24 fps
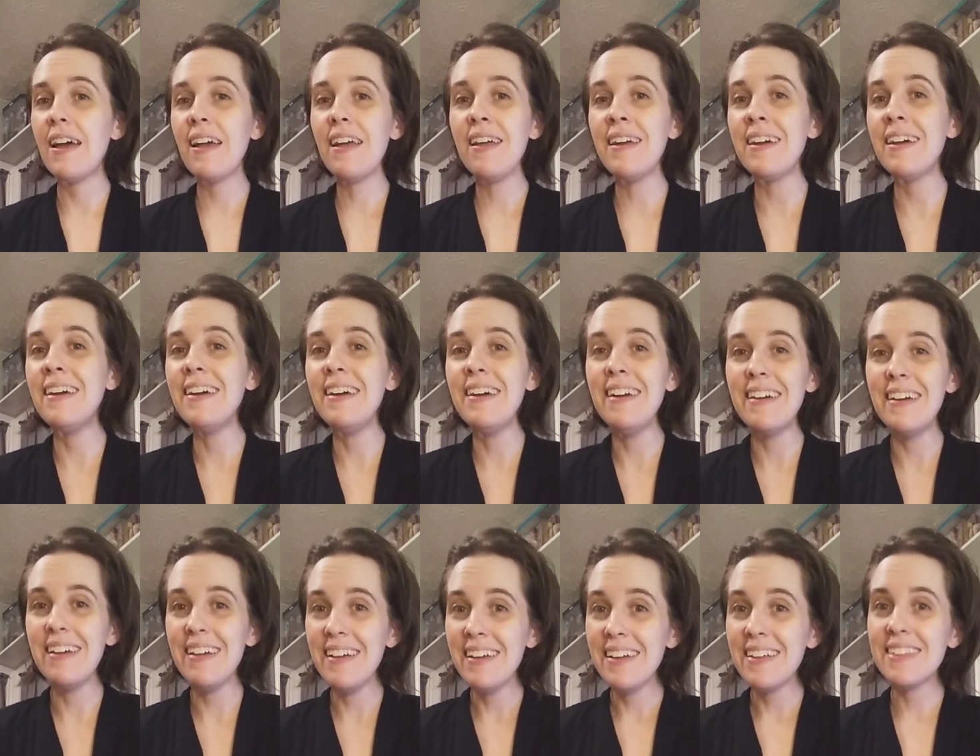
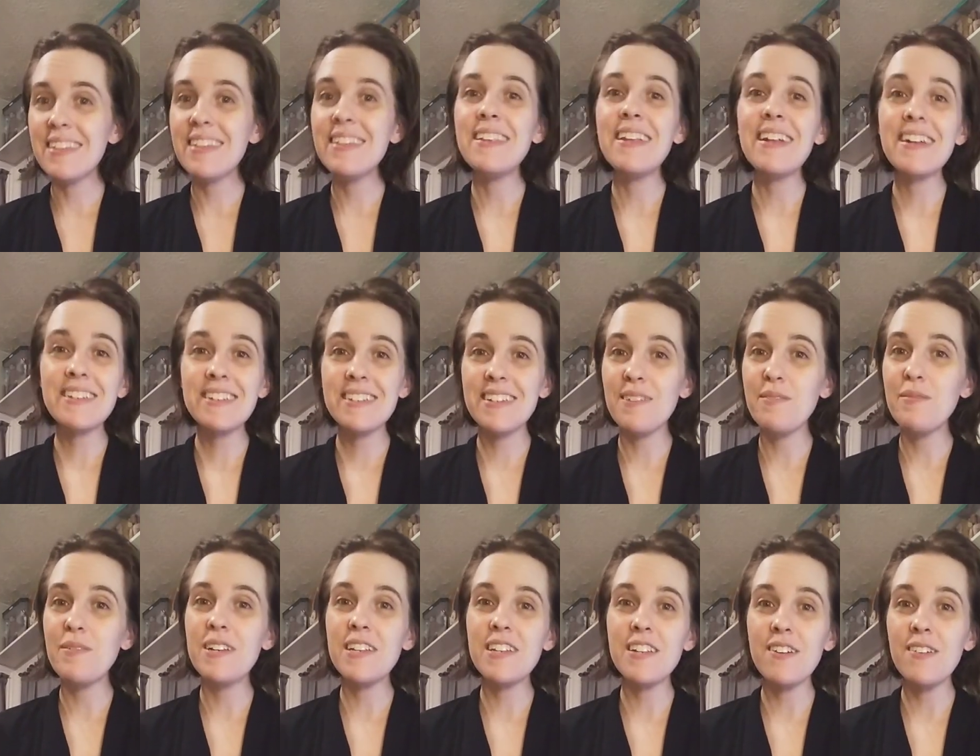the next
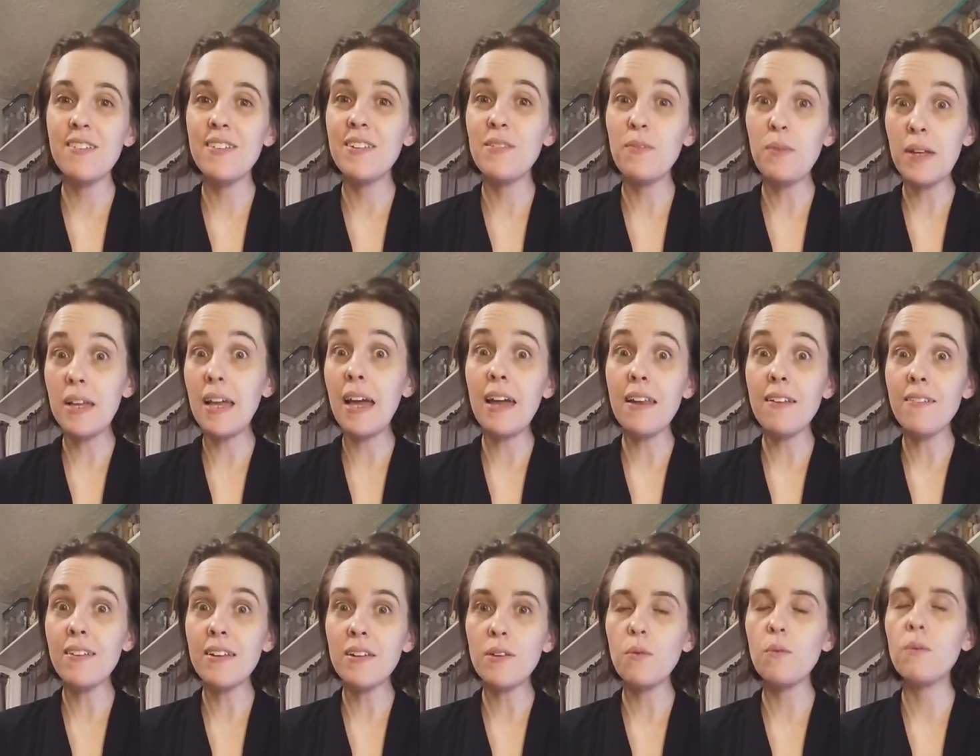time we'd go in, we
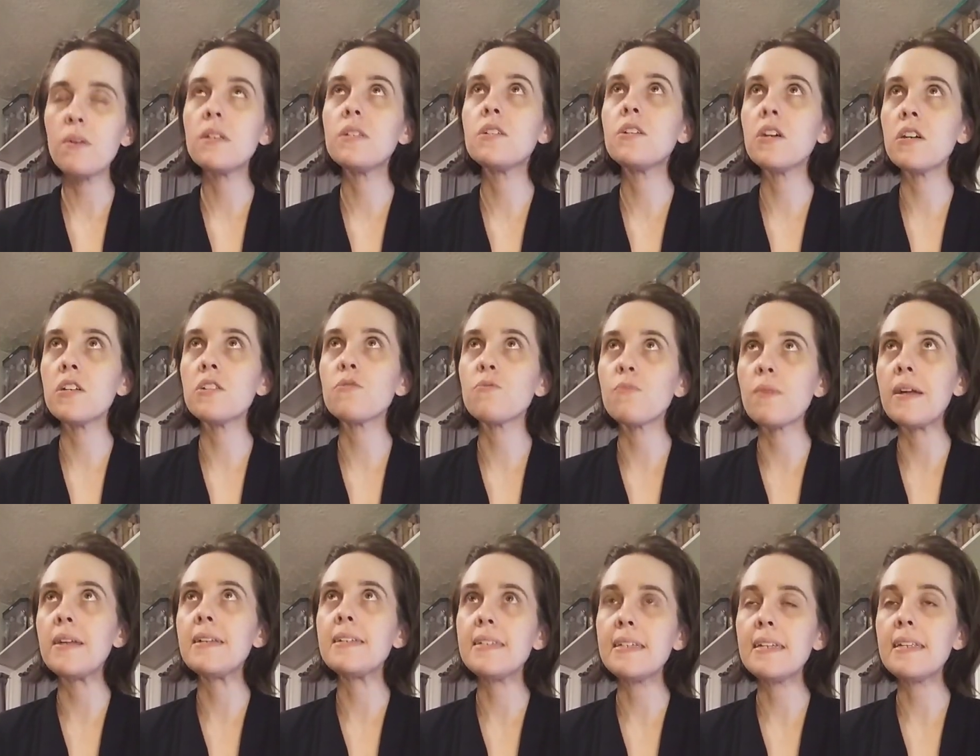gotta rent it. We just
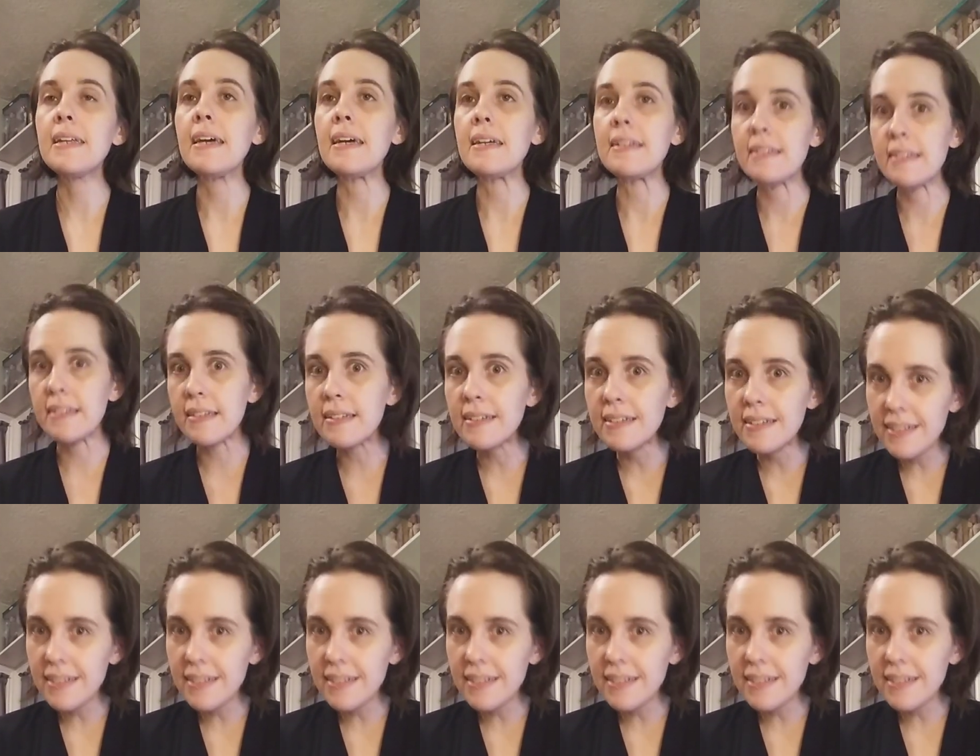rented it.